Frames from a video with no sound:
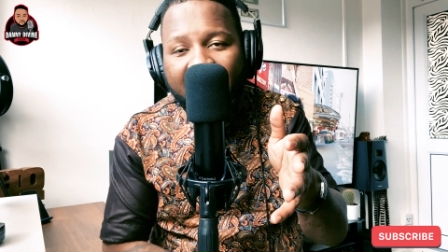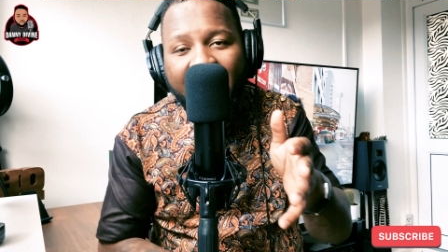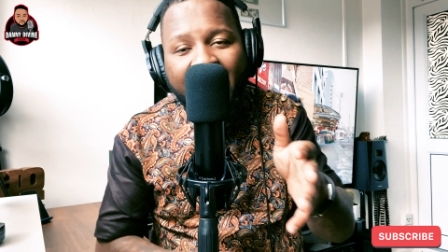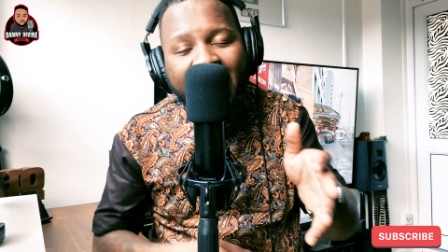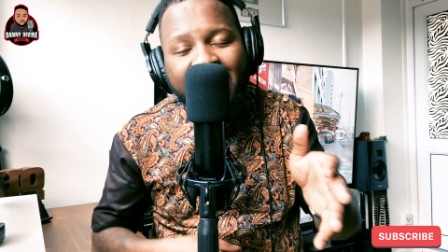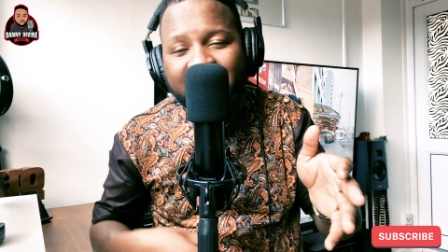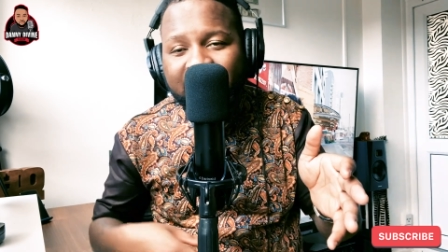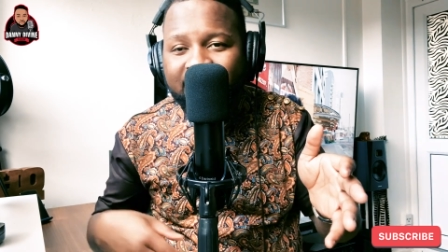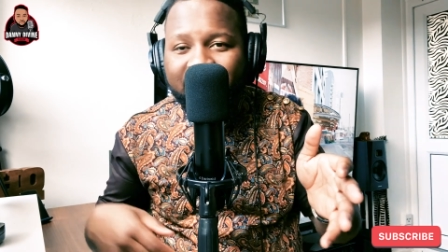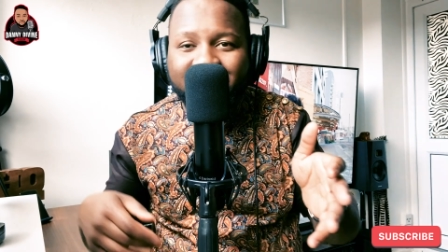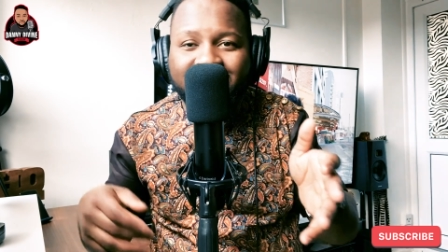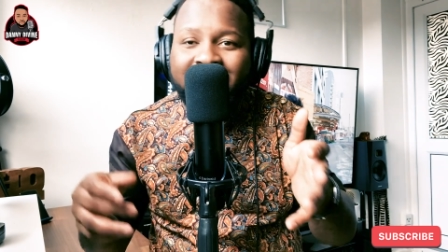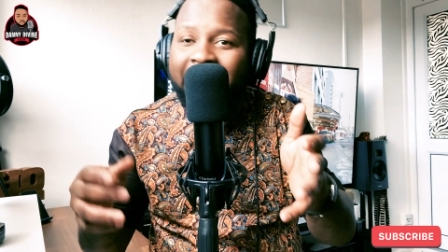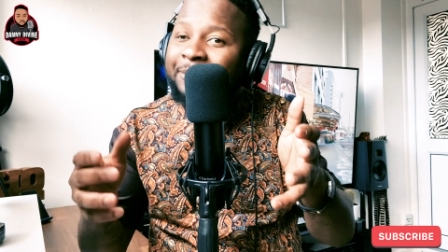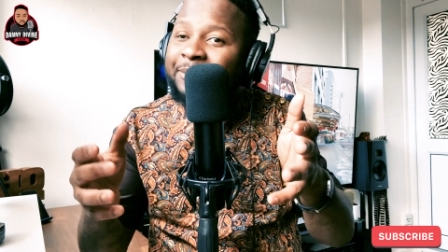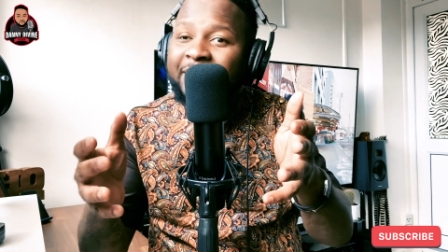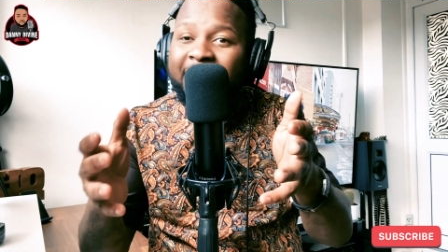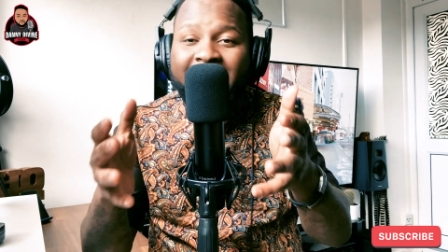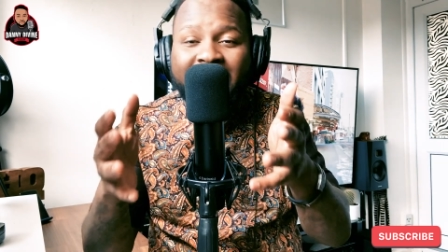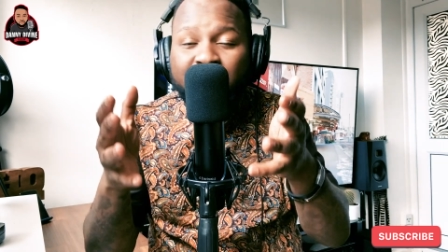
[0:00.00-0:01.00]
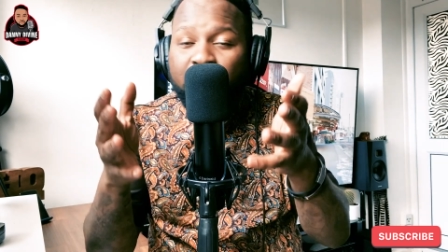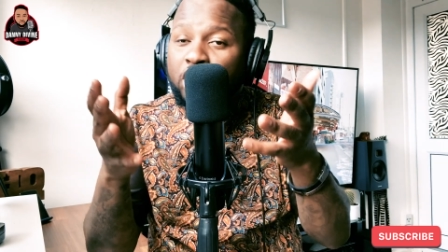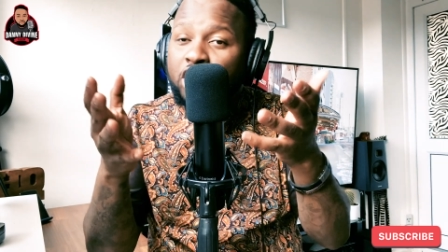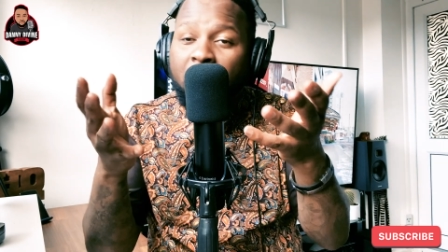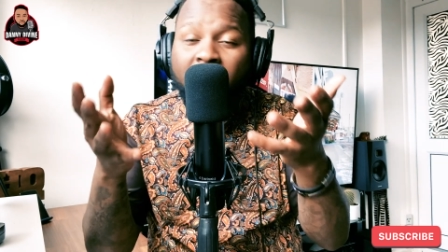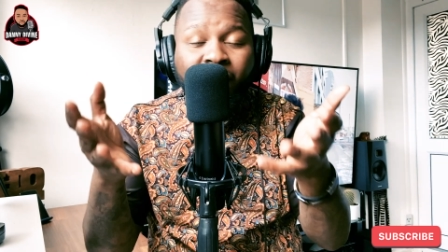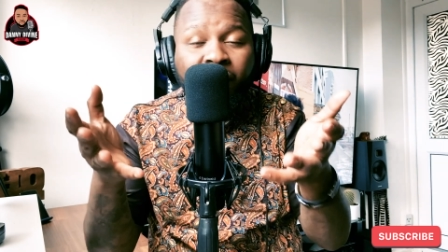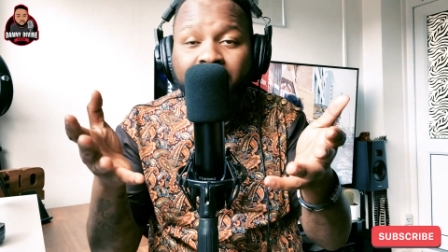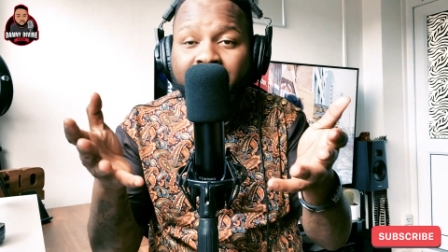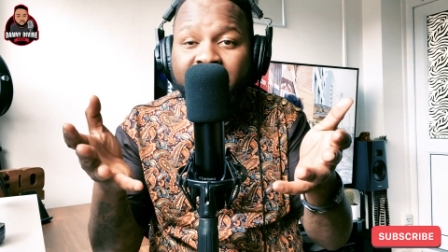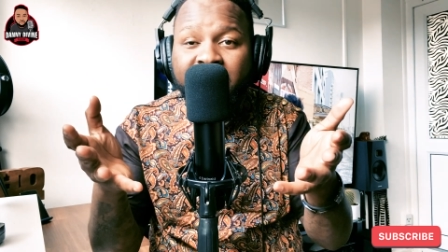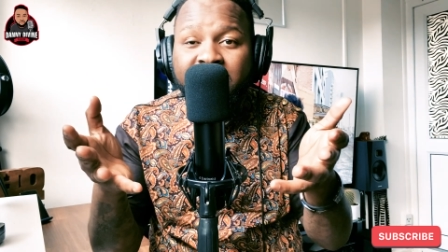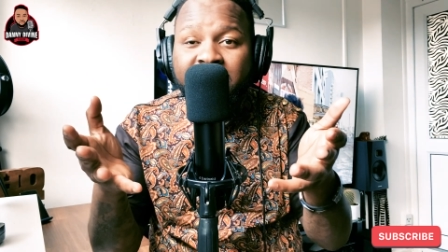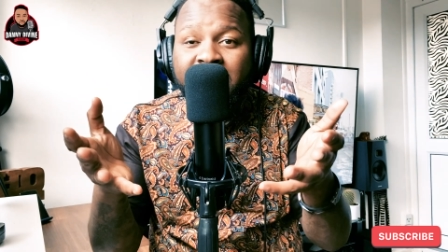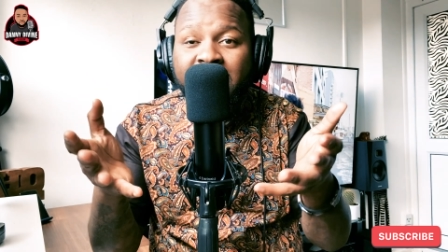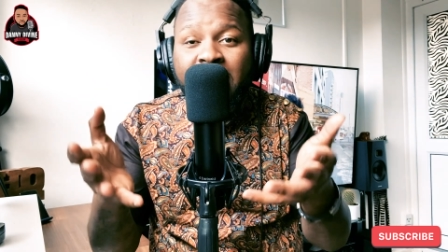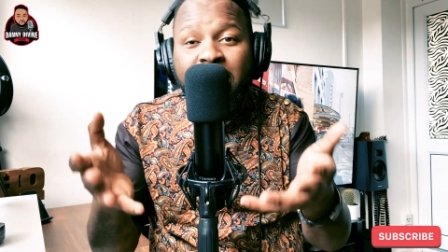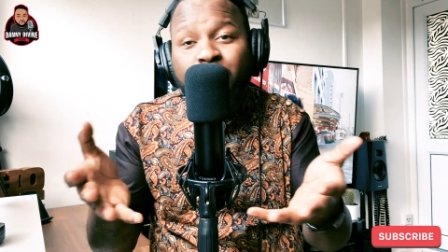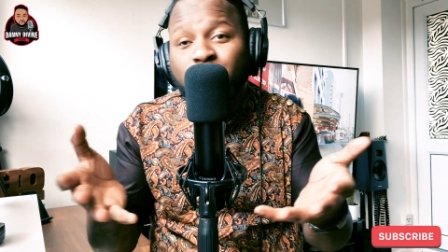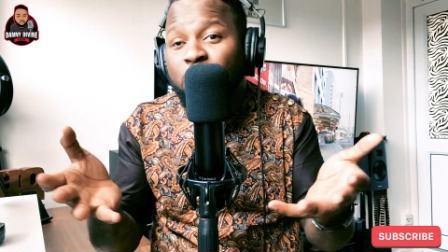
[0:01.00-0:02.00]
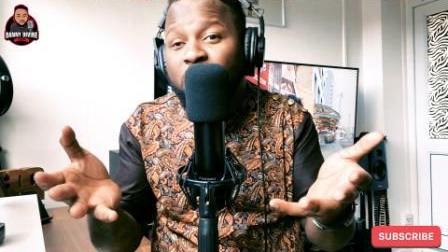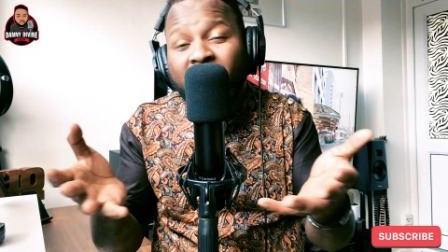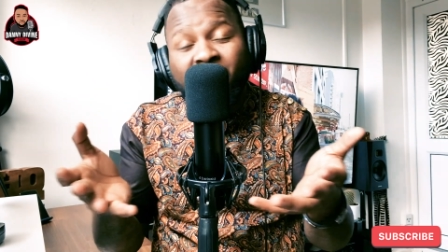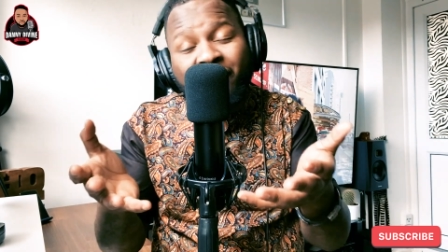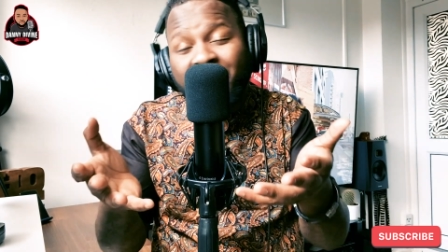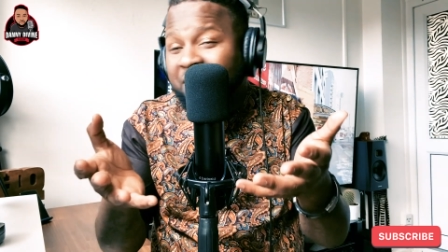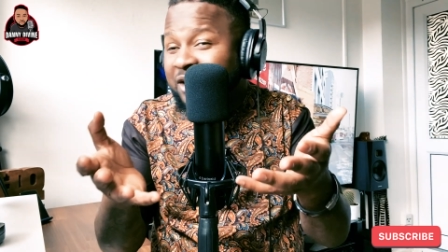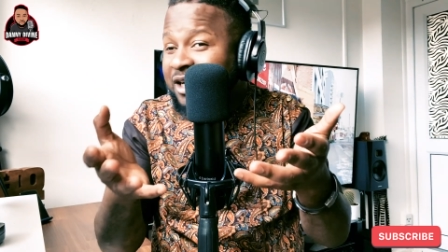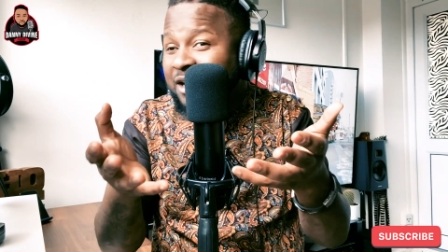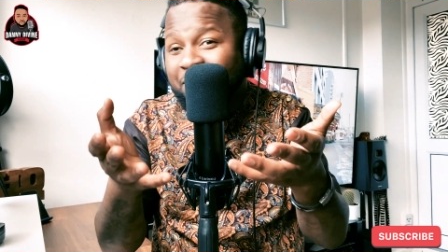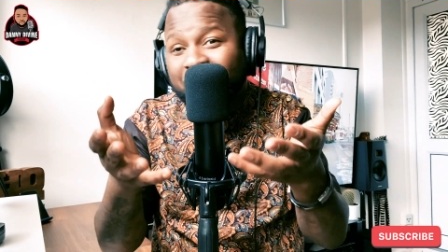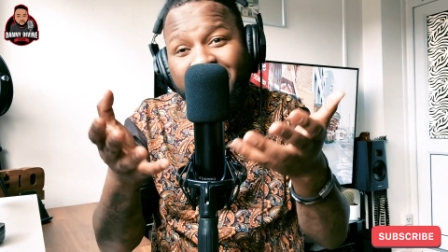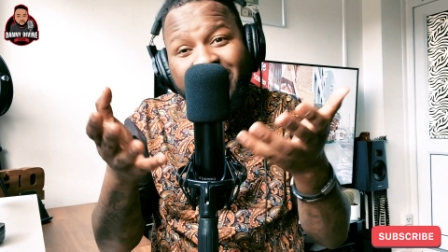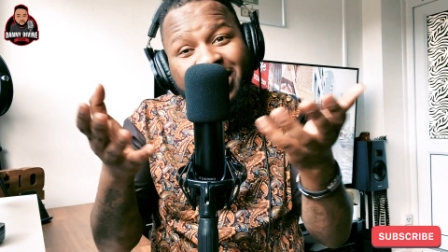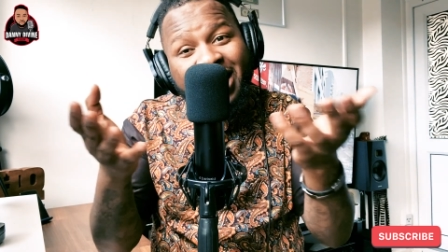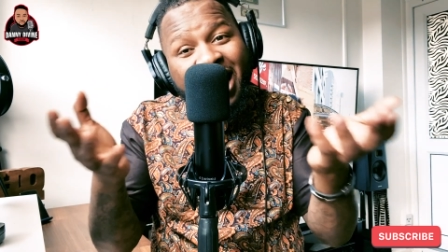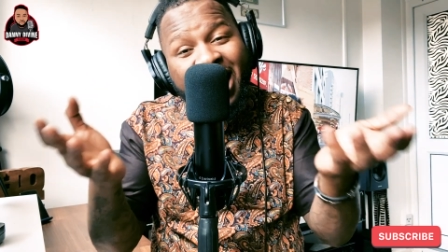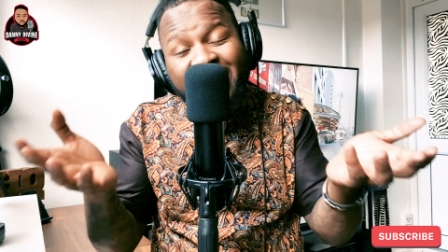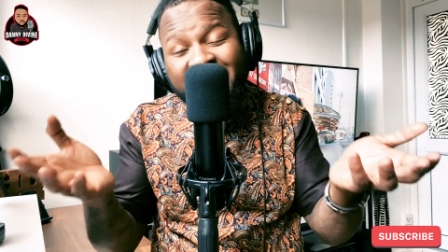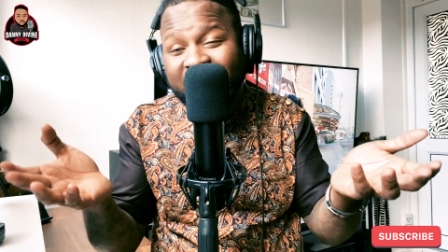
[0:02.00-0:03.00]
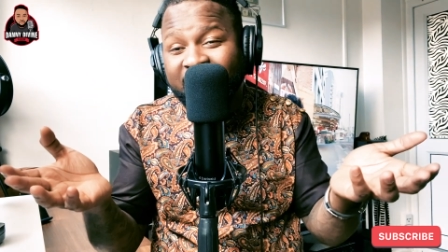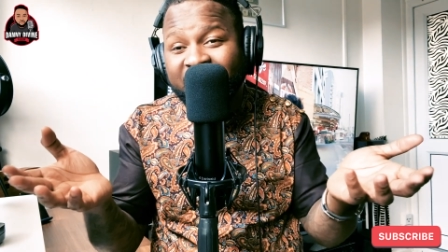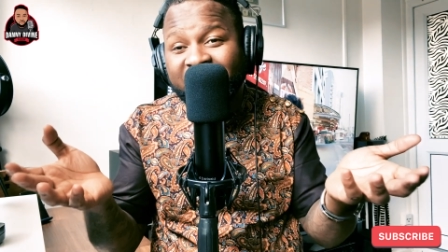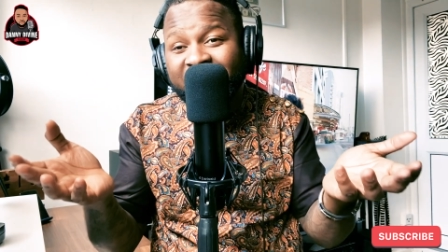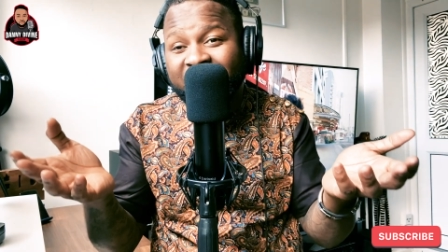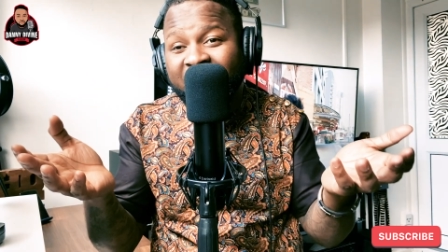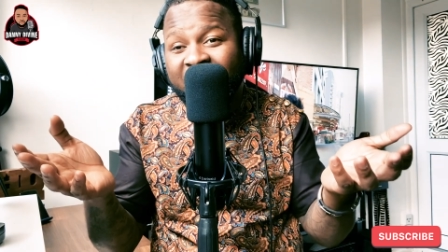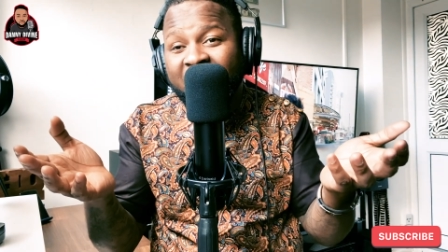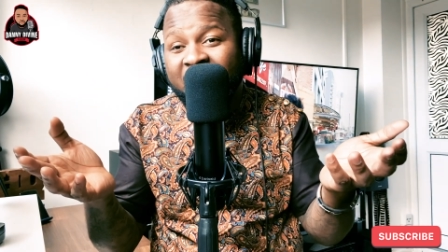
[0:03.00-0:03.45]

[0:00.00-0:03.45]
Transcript: And it's the same thing like your government. Your government can be nice,